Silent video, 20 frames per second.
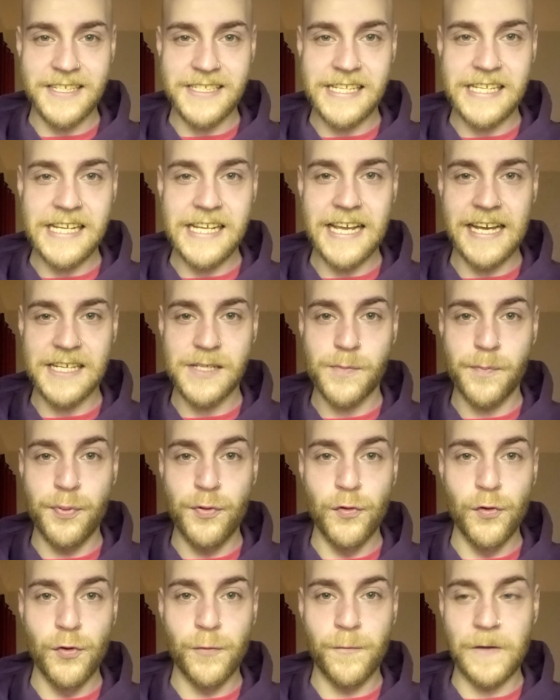see as
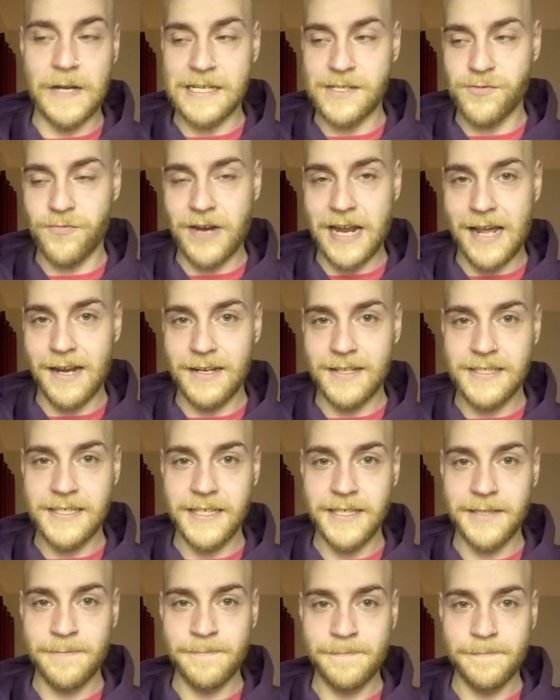proof, as
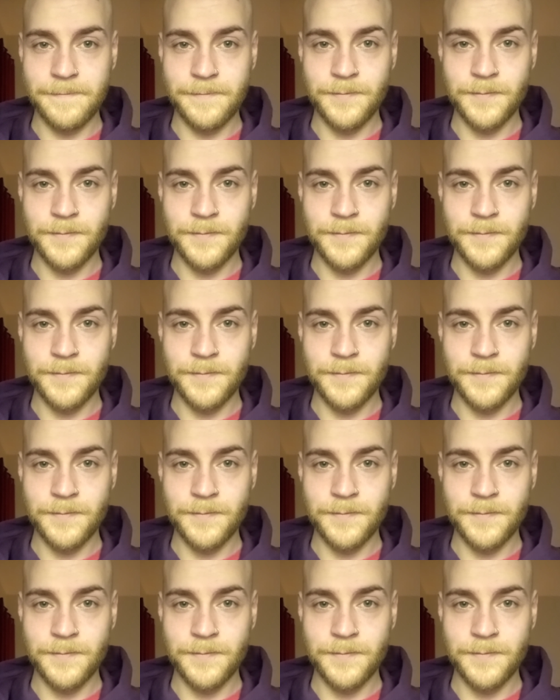reality.